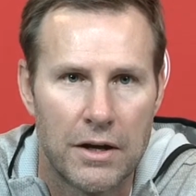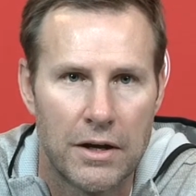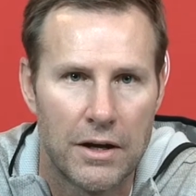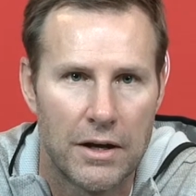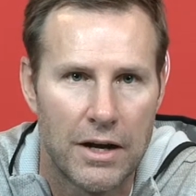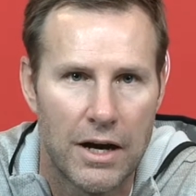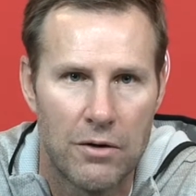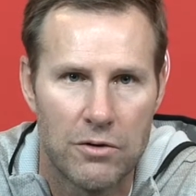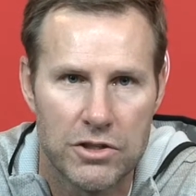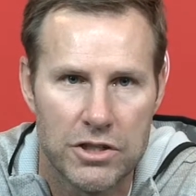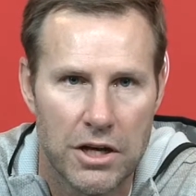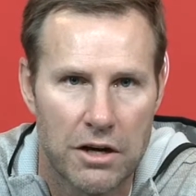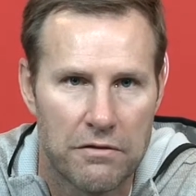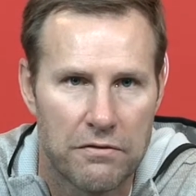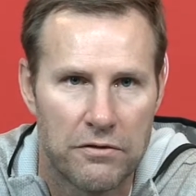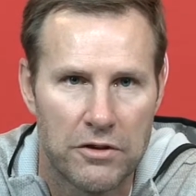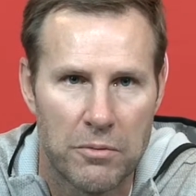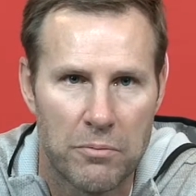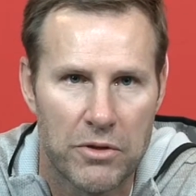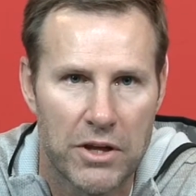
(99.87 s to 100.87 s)
And now he's got
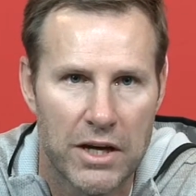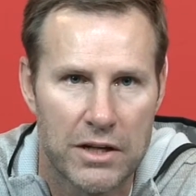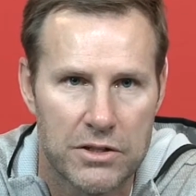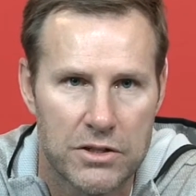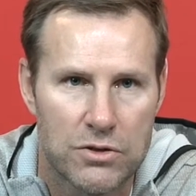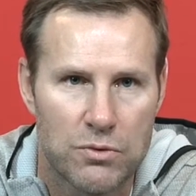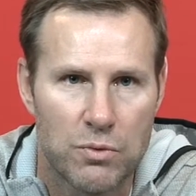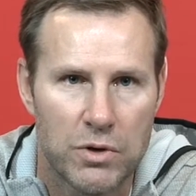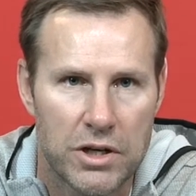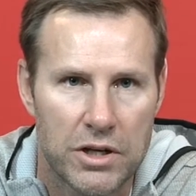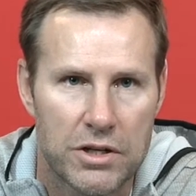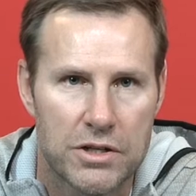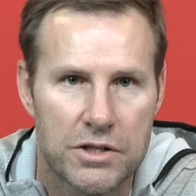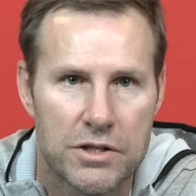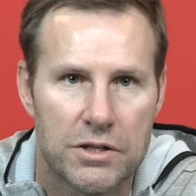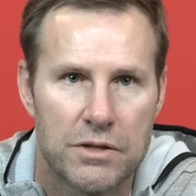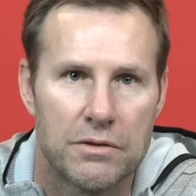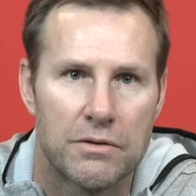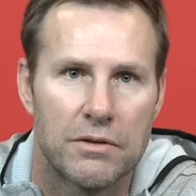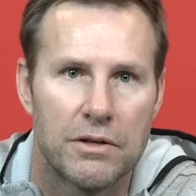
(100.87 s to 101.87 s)
to flip that
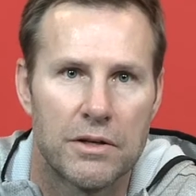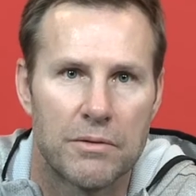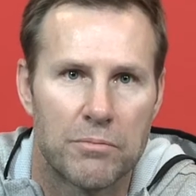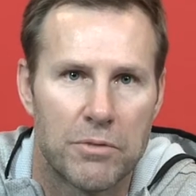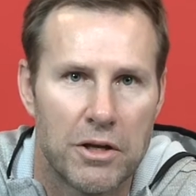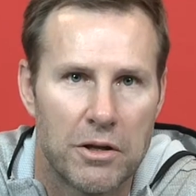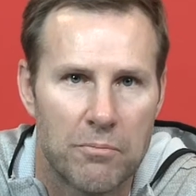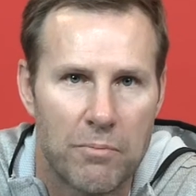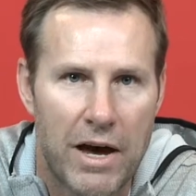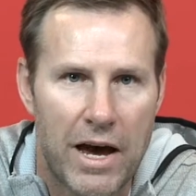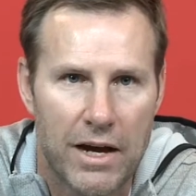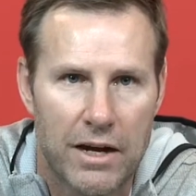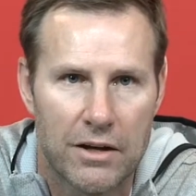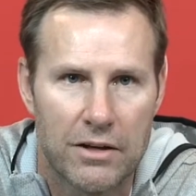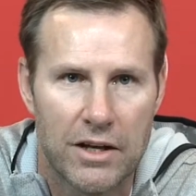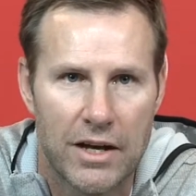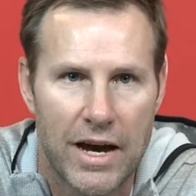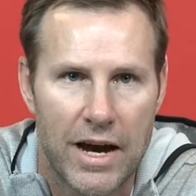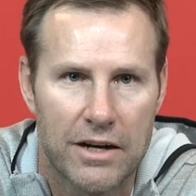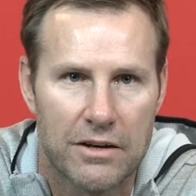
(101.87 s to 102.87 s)
switch, being back
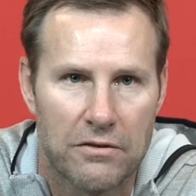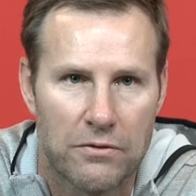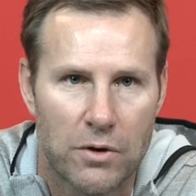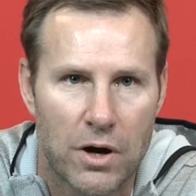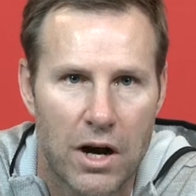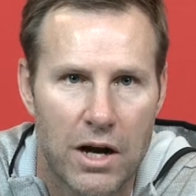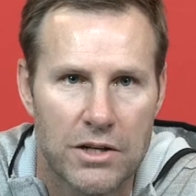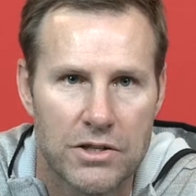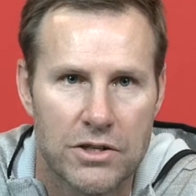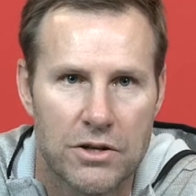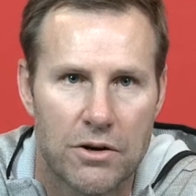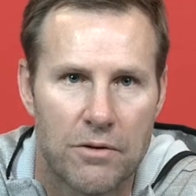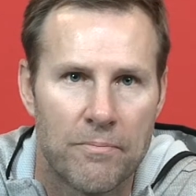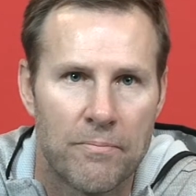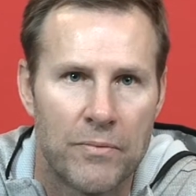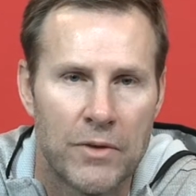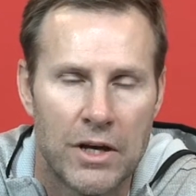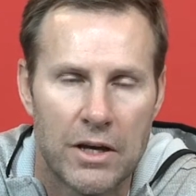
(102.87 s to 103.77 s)
on the active roster.